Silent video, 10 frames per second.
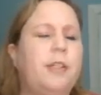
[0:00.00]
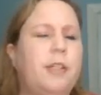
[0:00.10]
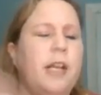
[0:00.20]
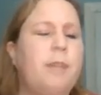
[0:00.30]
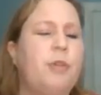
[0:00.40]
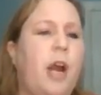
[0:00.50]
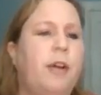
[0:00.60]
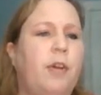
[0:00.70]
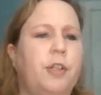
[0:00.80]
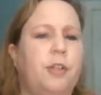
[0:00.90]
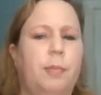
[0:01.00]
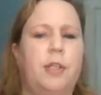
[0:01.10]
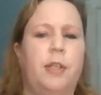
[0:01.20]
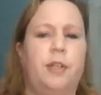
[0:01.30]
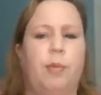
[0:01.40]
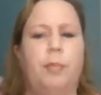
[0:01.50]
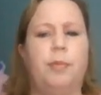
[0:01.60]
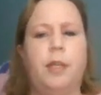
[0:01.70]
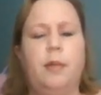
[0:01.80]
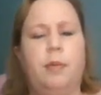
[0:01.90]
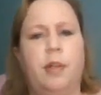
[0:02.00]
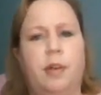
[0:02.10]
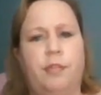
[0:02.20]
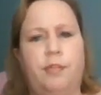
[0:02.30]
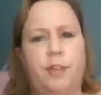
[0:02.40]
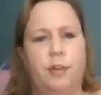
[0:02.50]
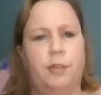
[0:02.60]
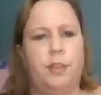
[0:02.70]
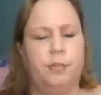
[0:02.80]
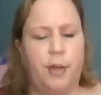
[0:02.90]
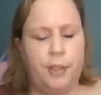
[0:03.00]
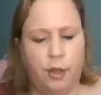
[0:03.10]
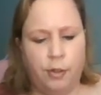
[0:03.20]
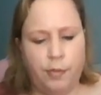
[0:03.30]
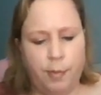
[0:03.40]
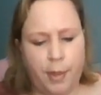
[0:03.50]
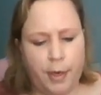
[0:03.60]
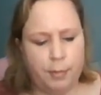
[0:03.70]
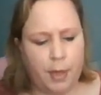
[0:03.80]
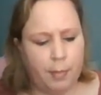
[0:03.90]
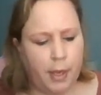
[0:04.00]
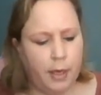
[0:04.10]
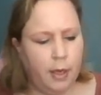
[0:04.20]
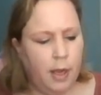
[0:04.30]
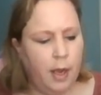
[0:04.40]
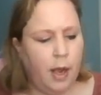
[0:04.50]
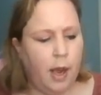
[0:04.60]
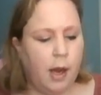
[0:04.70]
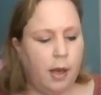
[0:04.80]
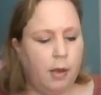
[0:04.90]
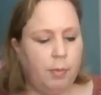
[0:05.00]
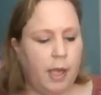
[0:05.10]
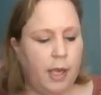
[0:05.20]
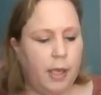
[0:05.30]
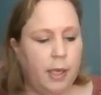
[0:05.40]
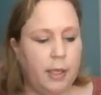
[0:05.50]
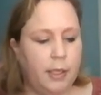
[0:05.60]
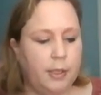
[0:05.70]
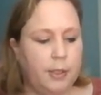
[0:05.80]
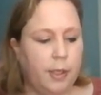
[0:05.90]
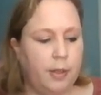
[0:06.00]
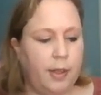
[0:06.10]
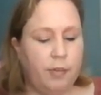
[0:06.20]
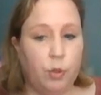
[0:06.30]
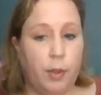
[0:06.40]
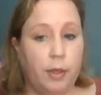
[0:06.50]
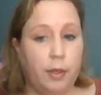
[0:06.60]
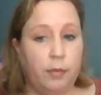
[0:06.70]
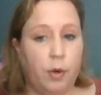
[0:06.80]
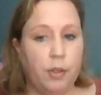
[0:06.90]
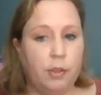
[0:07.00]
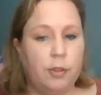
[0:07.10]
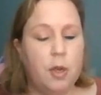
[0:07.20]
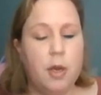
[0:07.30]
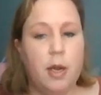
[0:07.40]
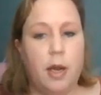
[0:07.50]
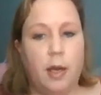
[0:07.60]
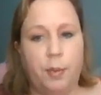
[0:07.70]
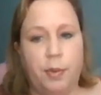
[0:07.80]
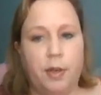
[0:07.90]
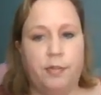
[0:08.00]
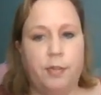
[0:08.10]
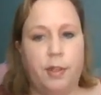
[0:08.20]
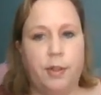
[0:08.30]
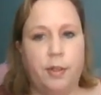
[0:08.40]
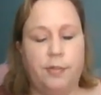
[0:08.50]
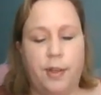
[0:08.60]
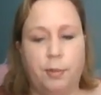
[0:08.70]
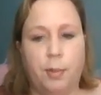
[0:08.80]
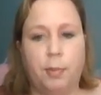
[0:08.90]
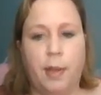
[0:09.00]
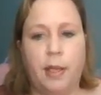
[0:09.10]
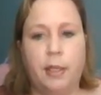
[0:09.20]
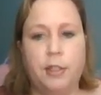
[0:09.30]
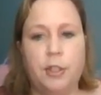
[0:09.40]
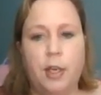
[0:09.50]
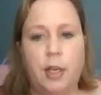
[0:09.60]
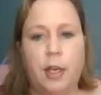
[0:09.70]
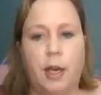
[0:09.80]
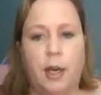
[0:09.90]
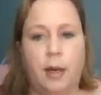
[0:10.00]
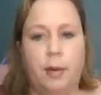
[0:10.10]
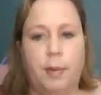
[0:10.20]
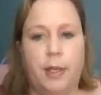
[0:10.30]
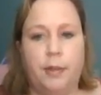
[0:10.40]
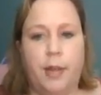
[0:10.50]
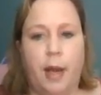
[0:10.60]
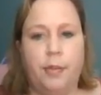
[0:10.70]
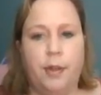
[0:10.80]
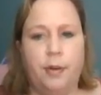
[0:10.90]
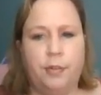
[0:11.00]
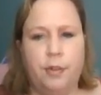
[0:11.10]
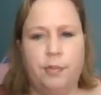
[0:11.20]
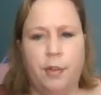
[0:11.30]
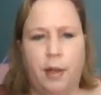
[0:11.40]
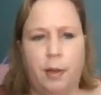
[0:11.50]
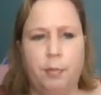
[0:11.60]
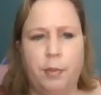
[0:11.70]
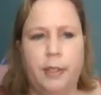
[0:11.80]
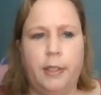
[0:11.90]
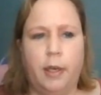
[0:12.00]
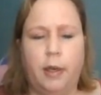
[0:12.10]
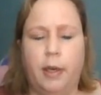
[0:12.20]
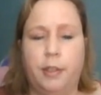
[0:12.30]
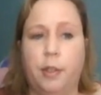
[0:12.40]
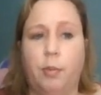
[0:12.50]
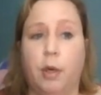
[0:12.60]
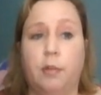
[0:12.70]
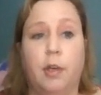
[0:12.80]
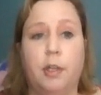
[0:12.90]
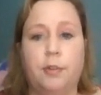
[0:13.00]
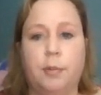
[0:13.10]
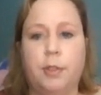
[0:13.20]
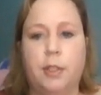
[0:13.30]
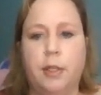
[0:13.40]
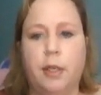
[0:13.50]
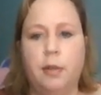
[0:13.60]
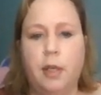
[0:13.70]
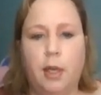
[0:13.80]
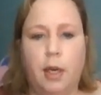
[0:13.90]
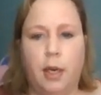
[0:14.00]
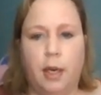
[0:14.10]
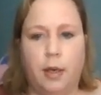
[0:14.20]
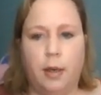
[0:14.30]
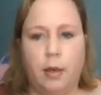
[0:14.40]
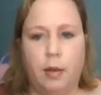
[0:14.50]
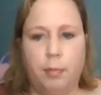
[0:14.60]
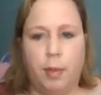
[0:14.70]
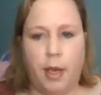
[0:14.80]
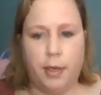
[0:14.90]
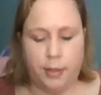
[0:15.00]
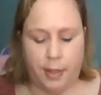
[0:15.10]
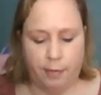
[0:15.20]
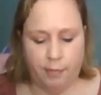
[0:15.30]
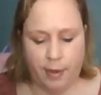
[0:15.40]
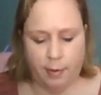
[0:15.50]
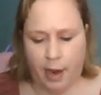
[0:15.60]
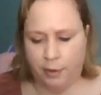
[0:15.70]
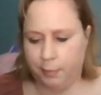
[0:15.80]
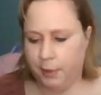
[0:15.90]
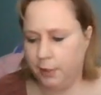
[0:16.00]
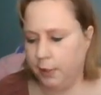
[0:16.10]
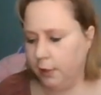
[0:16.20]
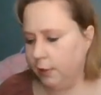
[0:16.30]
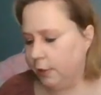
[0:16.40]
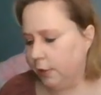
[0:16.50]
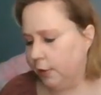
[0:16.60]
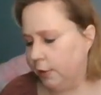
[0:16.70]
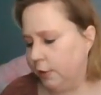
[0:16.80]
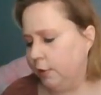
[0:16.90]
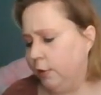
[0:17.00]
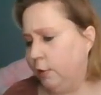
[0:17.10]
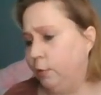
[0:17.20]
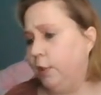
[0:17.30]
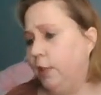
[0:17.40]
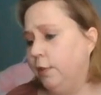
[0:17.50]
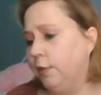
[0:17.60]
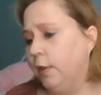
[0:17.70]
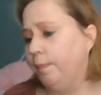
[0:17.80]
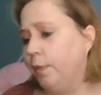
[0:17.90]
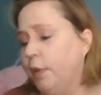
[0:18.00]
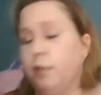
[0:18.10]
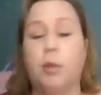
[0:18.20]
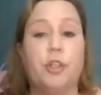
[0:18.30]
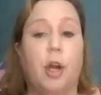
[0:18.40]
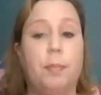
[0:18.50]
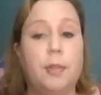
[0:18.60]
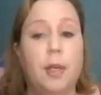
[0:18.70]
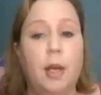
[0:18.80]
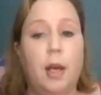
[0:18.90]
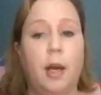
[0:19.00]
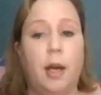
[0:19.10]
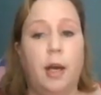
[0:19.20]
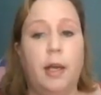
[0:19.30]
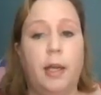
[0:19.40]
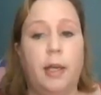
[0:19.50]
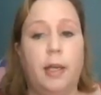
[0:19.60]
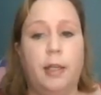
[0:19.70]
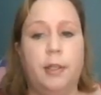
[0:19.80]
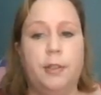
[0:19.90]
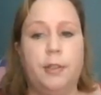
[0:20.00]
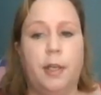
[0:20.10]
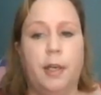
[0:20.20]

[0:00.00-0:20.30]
keep track of Autism Ontario's website, where you'll find all of them that are coming, and they have a Twitter, of course, they're in their Facebook page, and that they're sort of. I don't work for Autism Ontario, but they've asked me to do these workshops, and.